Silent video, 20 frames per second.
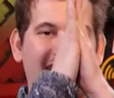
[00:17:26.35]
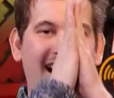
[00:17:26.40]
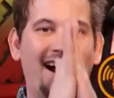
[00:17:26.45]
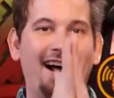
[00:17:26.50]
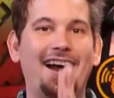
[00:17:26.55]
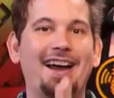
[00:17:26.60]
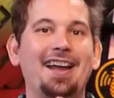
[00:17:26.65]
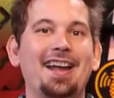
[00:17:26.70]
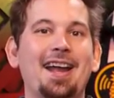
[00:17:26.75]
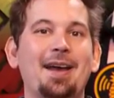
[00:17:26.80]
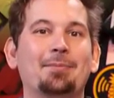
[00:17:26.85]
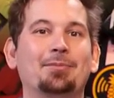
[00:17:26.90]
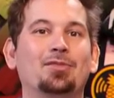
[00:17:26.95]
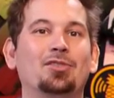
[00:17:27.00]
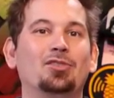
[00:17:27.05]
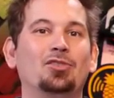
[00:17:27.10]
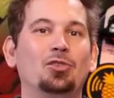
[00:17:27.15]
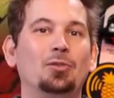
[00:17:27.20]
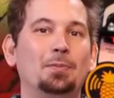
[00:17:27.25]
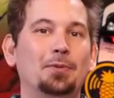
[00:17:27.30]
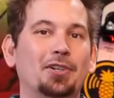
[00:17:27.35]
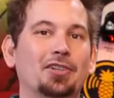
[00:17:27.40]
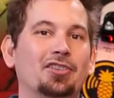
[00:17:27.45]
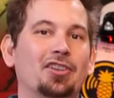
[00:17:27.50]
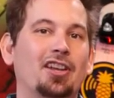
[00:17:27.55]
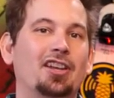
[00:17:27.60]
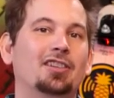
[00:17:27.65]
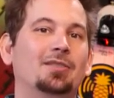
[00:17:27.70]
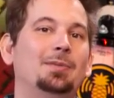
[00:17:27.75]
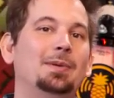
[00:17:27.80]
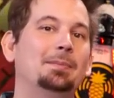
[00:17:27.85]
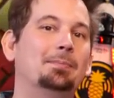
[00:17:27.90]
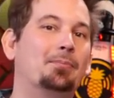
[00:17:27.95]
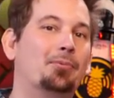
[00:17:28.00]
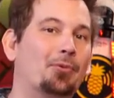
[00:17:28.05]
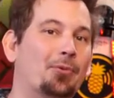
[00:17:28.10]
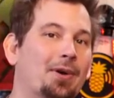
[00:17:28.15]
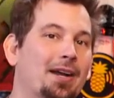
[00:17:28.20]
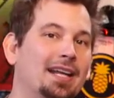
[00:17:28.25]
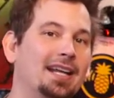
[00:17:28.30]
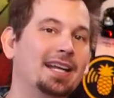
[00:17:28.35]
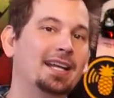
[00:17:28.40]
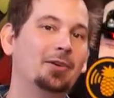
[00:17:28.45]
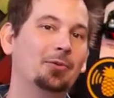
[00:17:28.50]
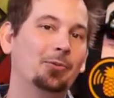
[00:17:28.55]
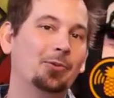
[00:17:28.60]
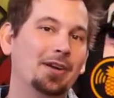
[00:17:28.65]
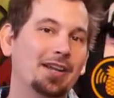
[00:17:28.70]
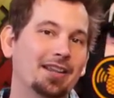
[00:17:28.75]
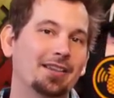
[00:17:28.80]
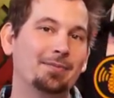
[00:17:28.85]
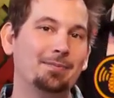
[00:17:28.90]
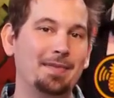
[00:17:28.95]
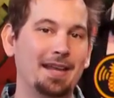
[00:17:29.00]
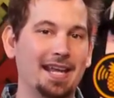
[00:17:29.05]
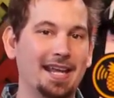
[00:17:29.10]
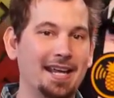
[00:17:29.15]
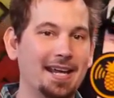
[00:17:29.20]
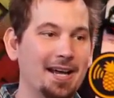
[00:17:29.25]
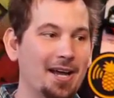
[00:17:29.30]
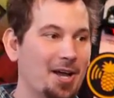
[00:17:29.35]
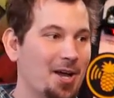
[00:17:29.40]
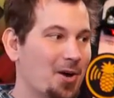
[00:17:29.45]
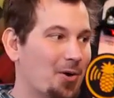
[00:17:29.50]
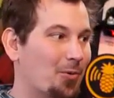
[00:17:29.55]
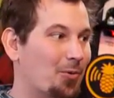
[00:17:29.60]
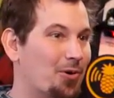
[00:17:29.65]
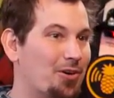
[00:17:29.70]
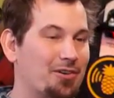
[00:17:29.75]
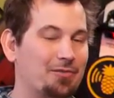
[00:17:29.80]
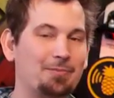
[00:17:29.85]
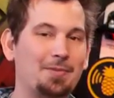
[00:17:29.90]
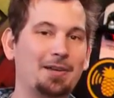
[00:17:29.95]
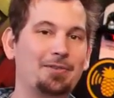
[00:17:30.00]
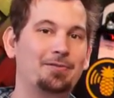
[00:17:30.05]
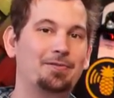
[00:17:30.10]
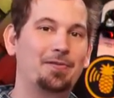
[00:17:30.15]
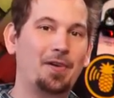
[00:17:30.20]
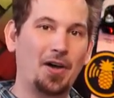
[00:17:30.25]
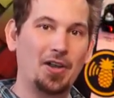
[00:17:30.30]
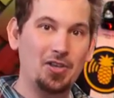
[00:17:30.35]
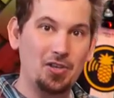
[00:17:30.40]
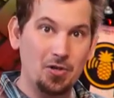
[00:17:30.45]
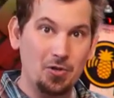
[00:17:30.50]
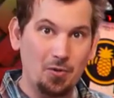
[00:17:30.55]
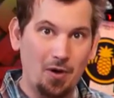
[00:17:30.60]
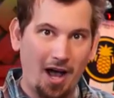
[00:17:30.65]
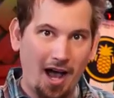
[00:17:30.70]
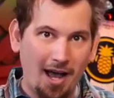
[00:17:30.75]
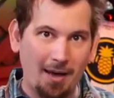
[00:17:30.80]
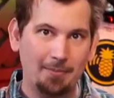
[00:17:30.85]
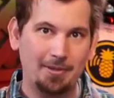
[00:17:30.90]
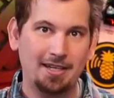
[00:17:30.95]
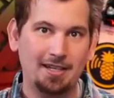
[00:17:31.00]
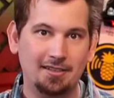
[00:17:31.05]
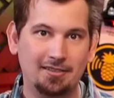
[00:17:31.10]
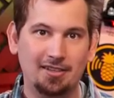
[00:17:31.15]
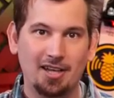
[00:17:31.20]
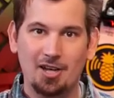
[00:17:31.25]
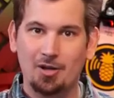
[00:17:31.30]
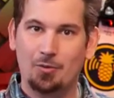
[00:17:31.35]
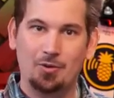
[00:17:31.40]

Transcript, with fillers: I am super excited to be bringing with me one of my fun new hobbies,